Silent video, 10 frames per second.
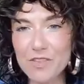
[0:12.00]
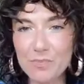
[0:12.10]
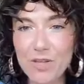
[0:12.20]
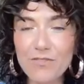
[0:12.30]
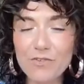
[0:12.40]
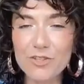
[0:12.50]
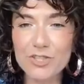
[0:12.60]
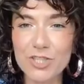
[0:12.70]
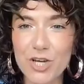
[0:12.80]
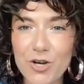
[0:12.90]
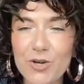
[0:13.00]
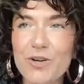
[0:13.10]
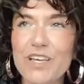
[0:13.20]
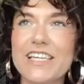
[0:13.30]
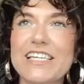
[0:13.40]
plot for the
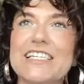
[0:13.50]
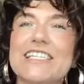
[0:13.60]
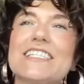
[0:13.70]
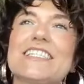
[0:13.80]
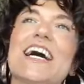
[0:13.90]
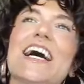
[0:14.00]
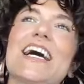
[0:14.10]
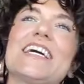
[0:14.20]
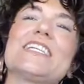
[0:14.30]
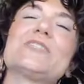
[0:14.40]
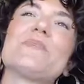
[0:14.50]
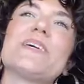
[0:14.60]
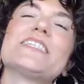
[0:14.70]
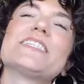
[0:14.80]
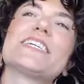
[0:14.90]
show is that it's
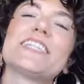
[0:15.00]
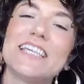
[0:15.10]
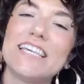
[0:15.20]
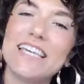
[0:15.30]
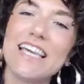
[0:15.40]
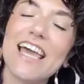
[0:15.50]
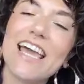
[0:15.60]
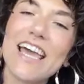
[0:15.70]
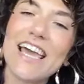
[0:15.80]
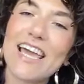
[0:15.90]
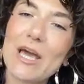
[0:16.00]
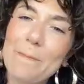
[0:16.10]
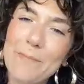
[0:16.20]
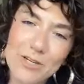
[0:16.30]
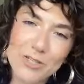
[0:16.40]
basically
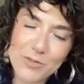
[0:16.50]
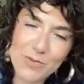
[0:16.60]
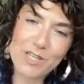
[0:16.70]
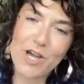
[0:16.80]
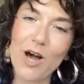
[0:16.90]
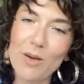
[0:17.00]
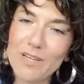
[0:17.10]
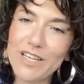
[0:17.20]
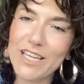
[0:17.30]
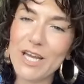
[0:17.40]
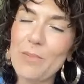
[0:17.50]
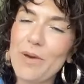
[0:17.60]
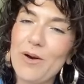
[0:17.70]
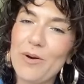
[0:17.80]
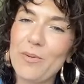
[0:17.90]
a bittersweet comedy
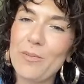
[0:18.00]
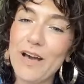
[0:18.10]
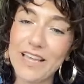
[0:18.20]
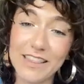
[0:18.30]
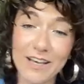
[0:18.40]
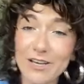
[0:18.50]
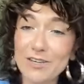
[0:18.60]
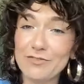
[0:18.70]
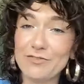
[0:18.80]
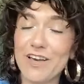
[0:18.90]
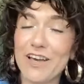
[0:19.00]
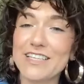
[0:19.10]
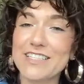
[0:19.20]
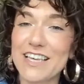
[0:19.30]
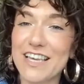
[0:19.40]
about my life
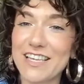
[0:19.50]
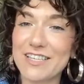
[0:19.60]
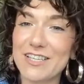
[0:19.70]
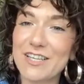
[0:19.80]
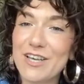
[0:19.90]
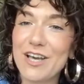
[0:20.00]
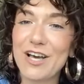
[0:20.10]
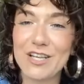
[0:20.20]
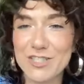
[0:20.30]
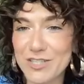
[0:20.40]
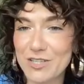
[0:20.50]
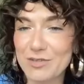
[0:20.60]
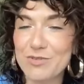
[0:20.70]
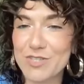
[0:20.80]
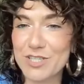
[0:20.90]
as a
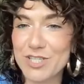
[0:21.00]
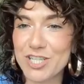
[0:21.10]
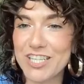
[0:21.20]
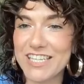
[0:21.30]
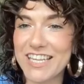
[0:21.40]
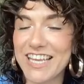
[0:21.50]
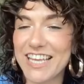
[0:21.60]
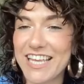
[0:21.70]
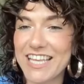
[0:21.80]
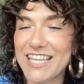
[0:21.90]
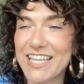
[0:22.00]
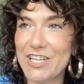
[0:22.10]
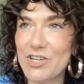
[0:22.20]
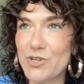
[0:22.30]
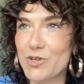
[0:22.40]
hustling musician
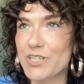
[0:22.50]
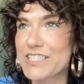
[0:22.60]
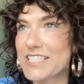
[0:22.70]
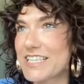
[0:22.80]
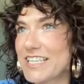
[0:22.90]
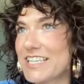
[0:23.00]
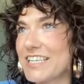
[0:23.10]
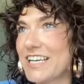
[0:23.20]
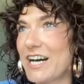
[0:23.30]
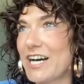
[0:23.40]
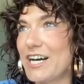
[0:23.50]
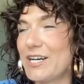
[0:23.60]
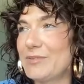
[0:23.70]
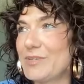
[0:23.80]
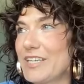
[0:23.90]
in New York City.
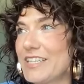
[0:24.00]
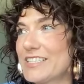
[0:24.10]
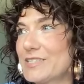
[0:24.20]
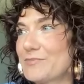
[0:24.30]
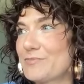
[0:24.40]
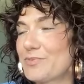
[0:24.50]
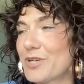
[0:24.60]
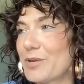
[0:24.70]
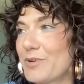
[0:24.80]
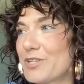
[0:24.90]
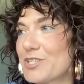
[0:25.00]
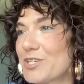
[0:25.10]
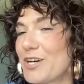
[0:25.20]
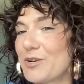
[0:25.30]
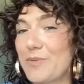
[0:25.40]
It is pretty
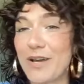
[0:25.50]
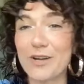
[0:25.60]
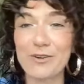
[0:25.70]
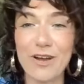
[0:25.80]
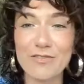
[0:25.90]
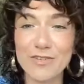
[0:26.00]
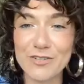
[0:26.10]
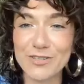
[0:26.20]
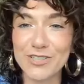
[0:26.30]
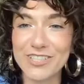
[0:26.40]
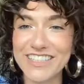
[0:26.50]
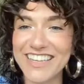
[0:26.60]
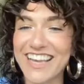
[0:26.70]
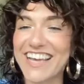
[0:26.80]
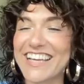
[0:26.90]
much autobiographical,
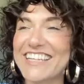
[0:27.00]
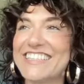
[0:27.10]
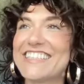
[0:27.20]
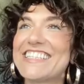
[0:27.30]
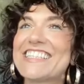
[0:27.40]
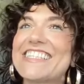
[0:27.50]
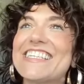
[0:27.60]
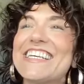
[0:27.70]
and